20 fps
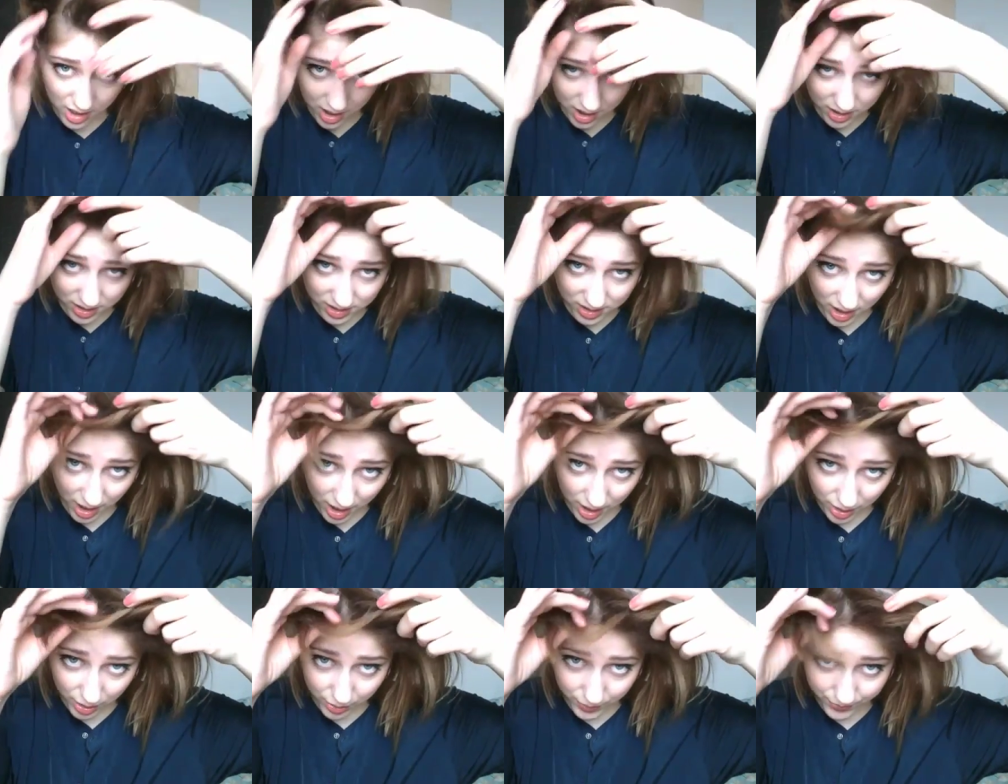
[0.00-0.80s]

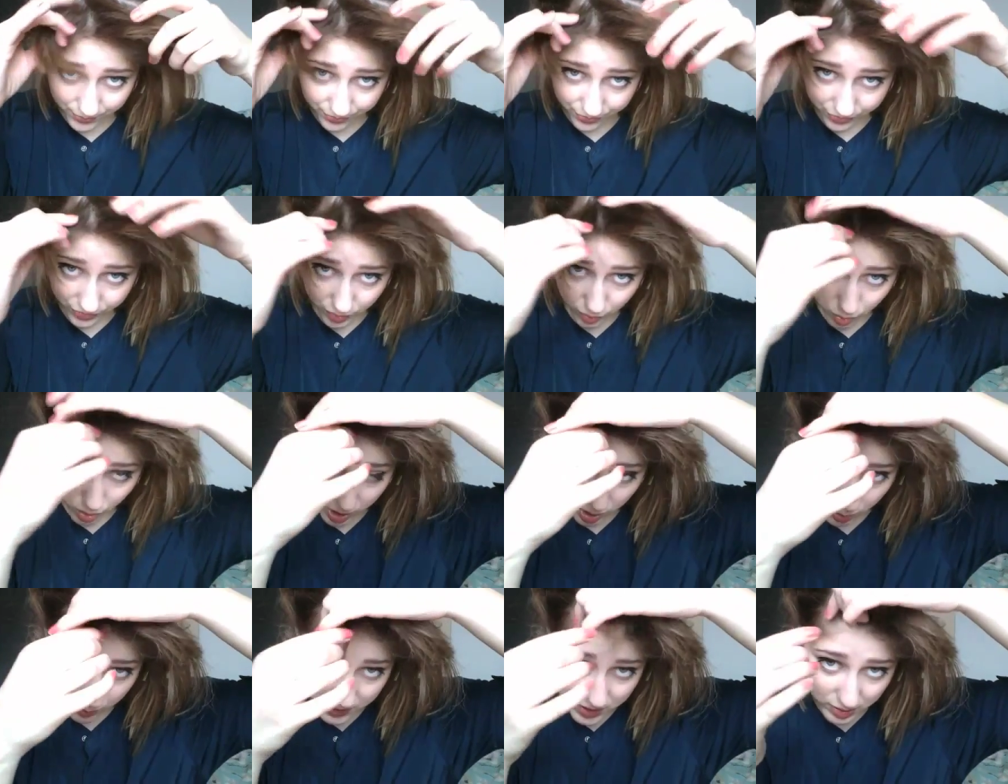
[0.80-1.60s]
So what
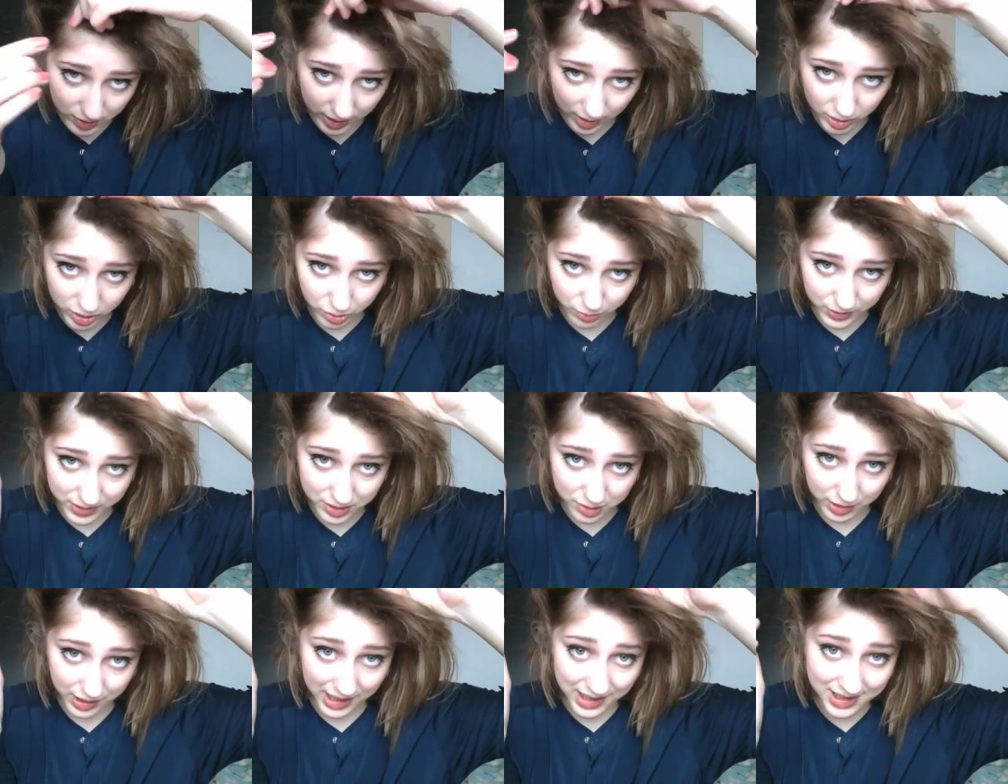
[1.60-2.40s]
you'll be doing is you'll be
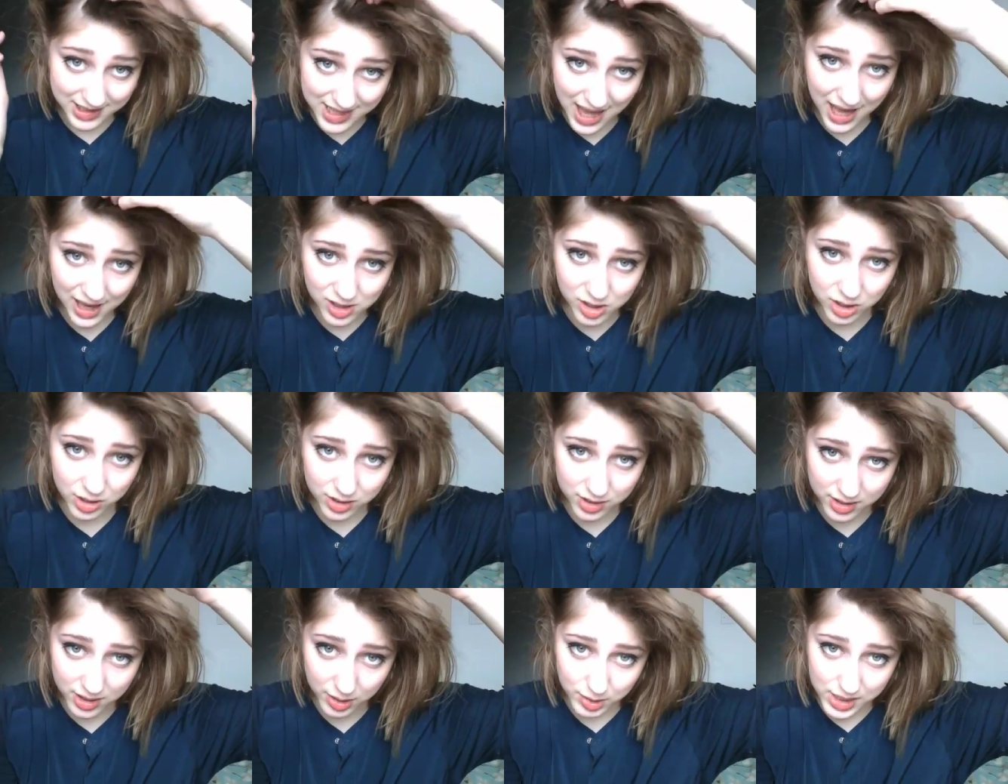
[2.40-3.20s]
doing it in
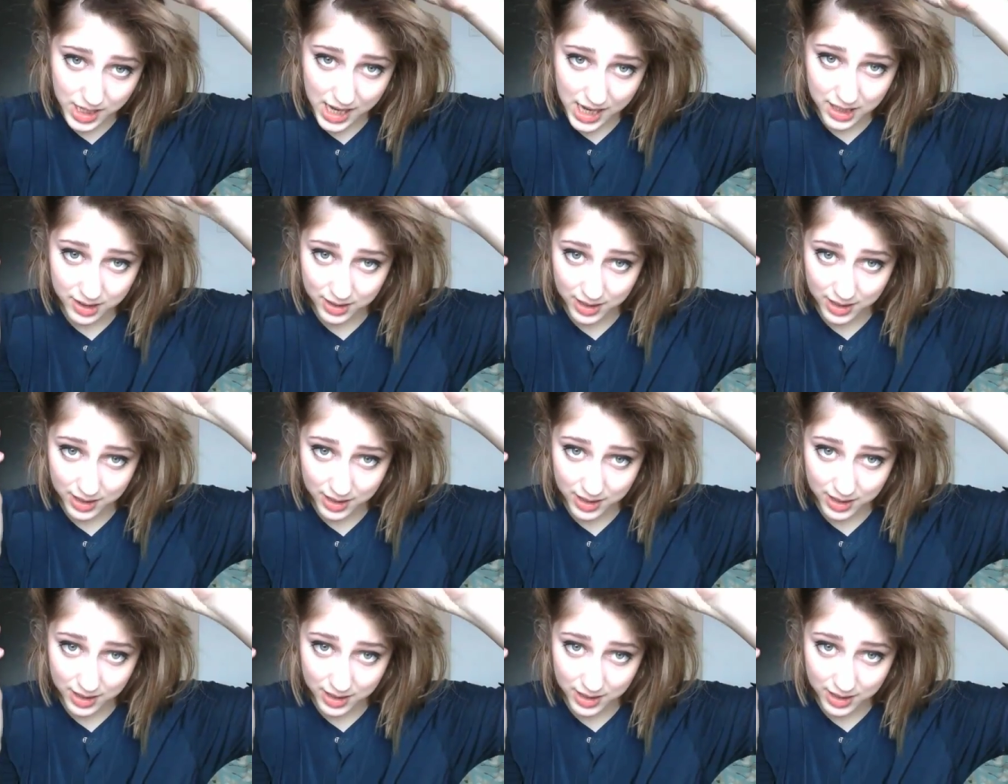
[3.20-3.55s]
sections. So you take